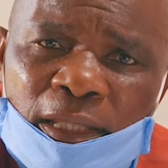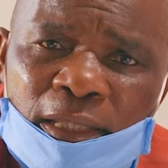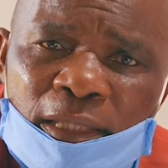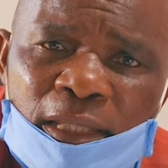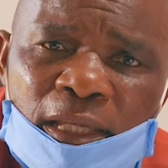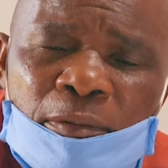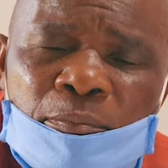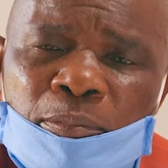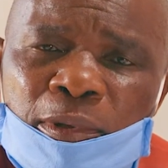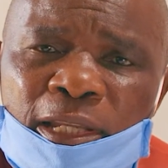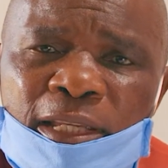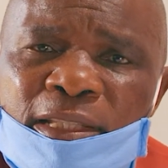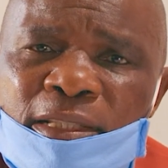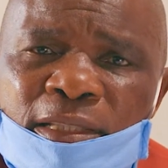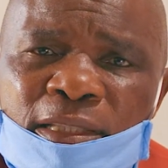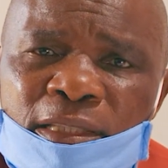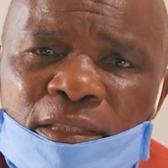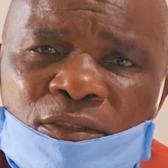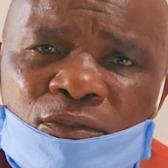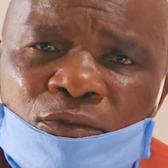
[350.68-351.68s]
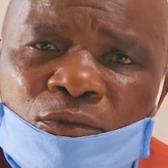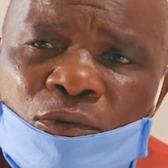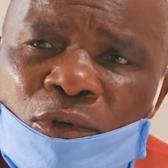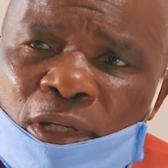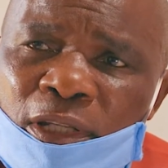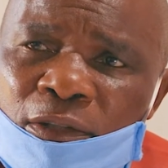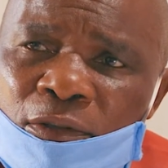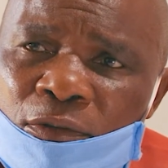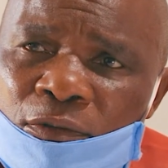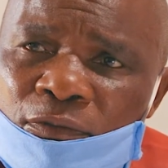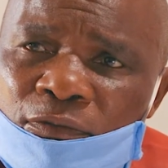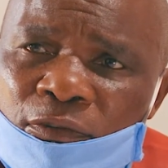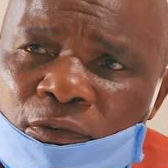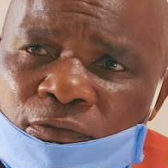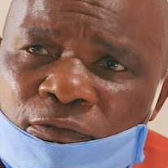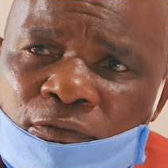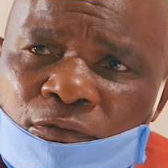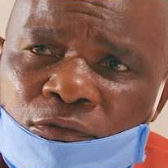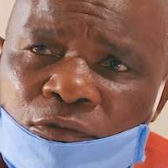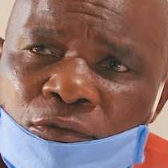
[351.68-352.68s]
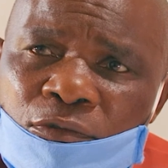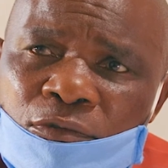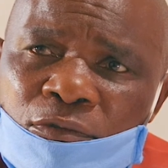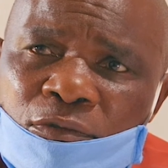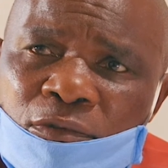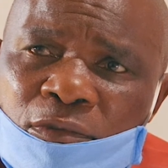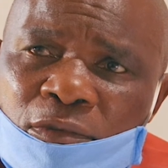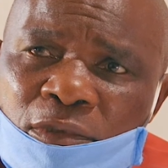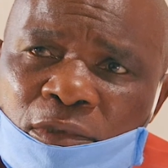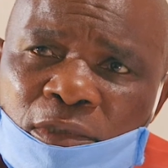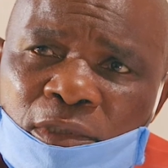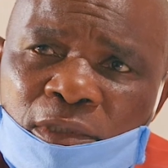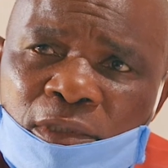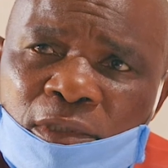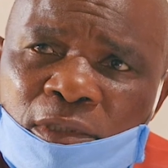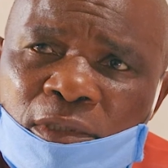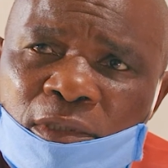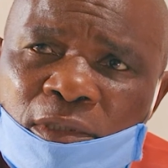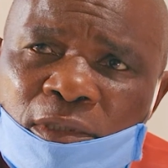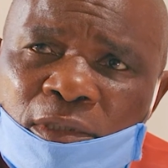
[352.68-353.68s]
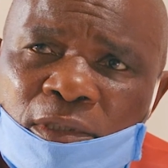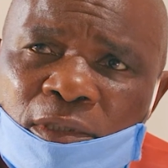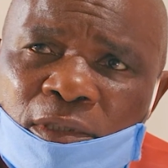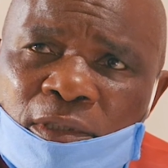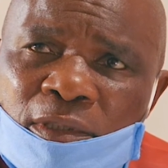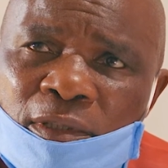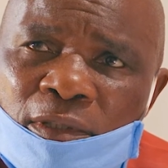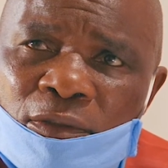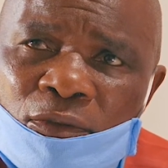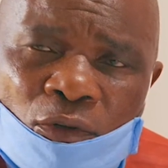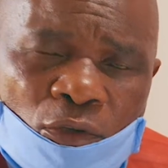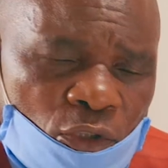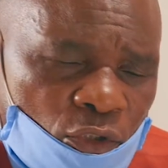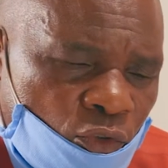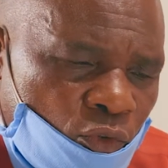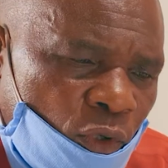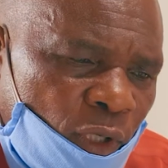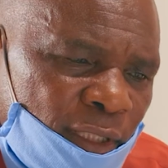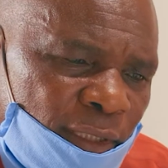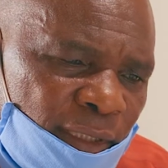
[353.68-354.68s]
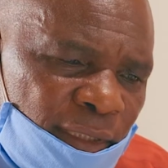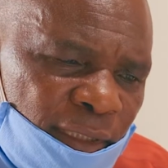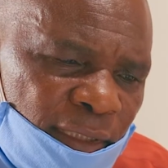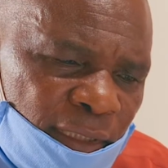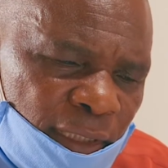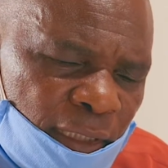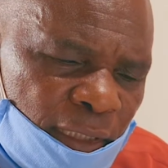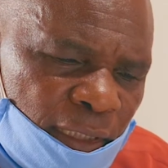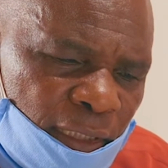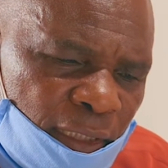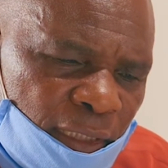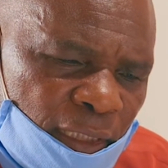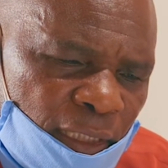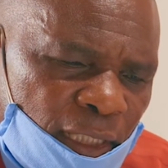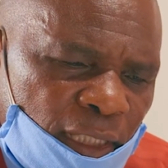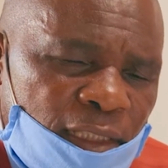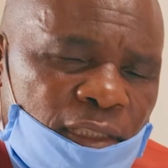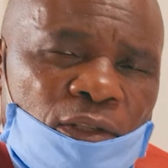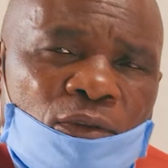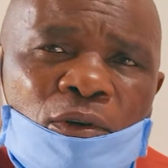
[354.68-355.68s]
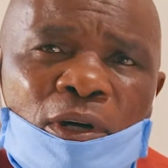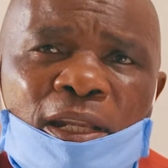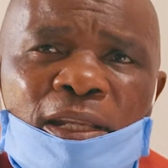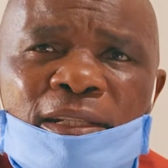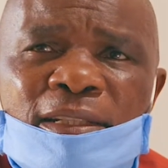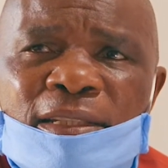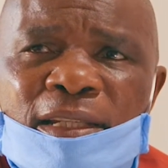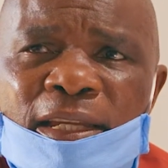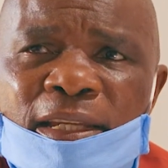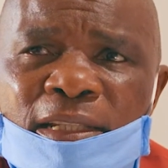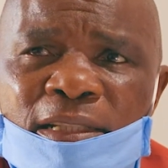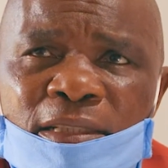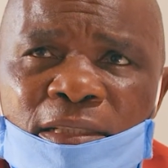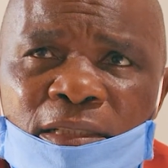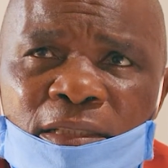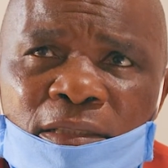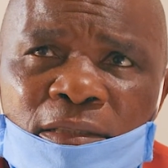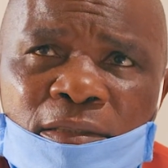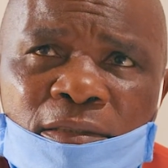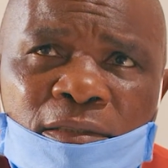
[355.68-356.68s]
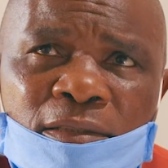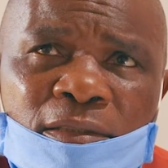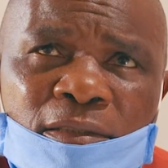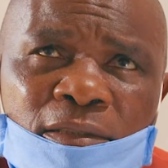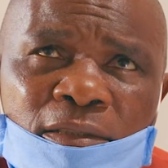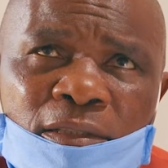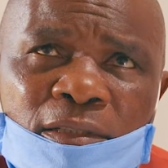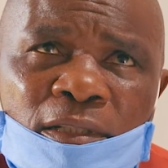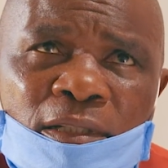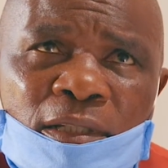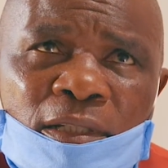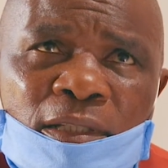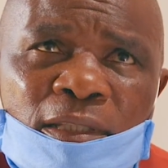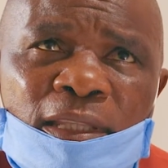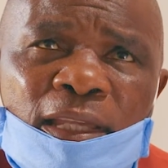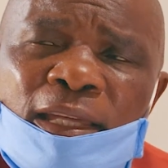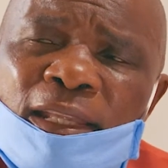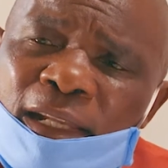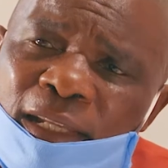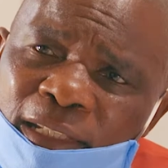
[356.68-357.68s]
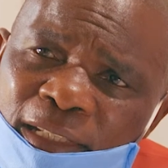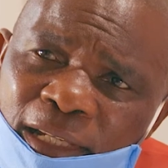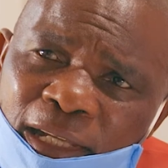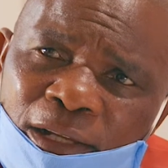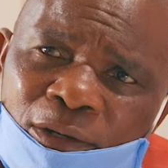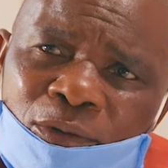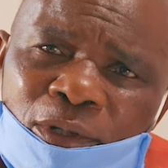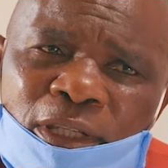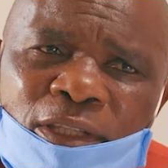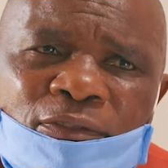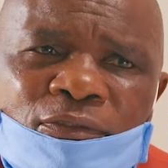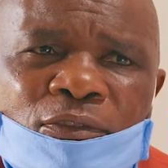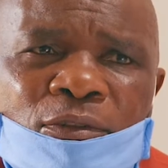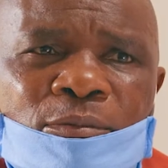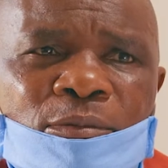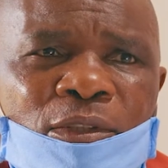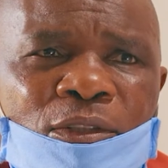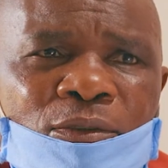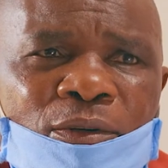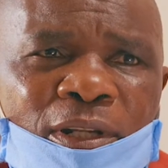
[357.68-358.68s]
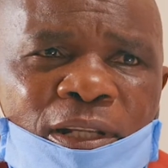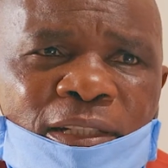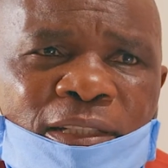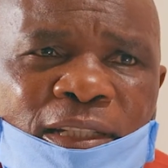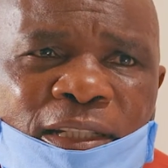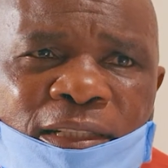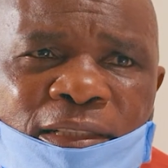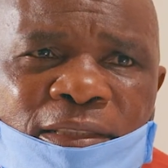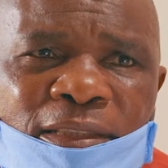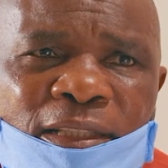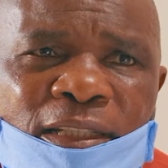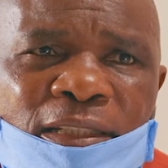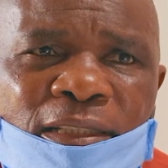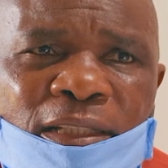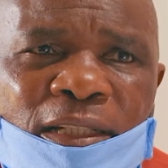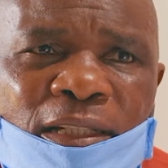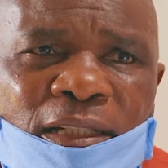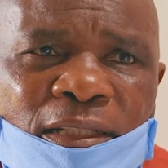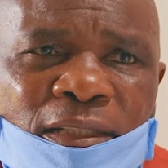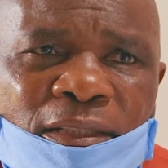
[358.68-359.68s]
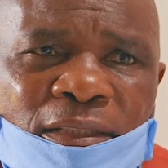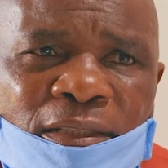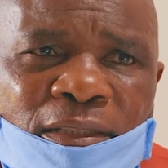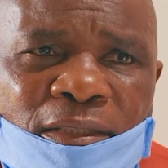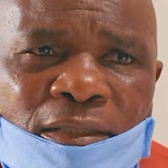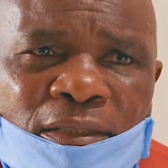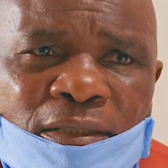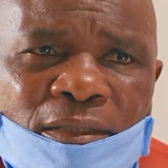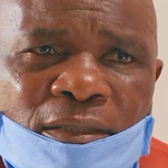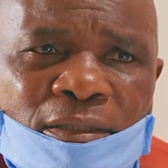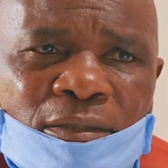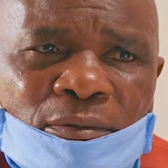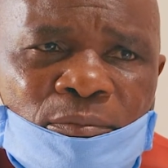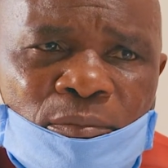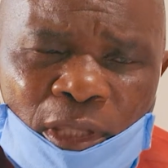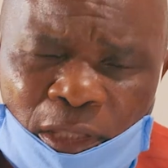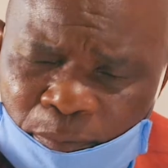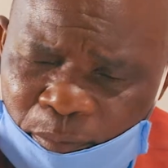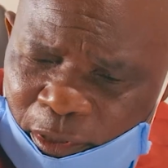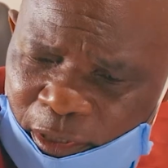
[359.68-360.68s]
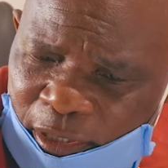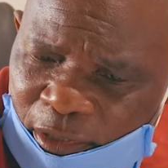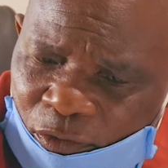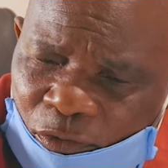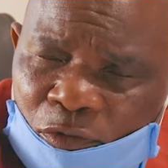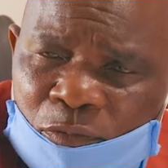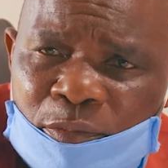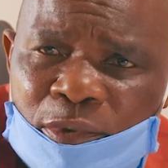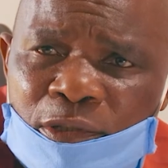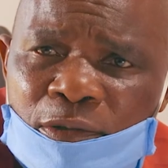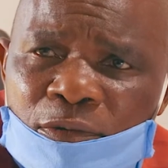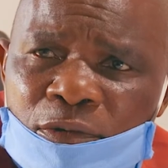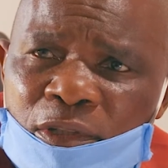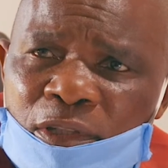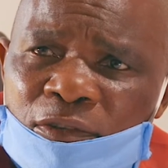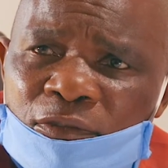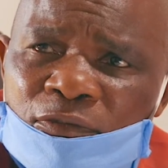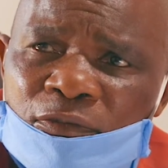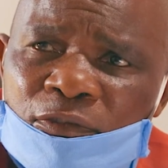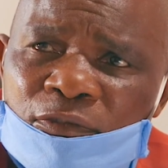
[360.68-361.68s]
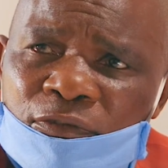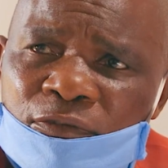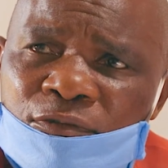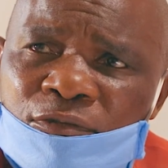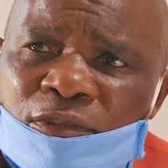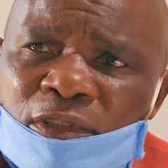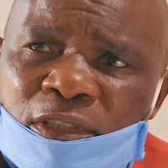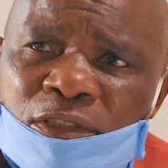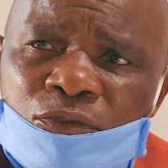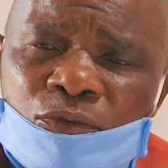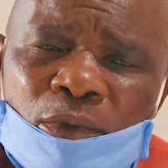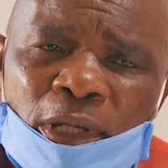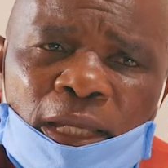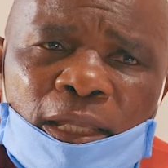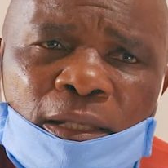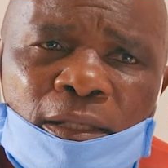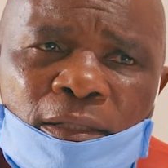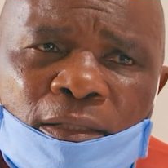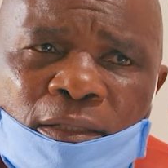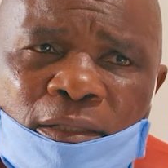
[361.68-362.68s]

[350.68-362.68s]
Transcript: their places to go and look for food. Those who are sick and quarantined, they are running away from the quarantine center. Maybe they will be looking for food as well.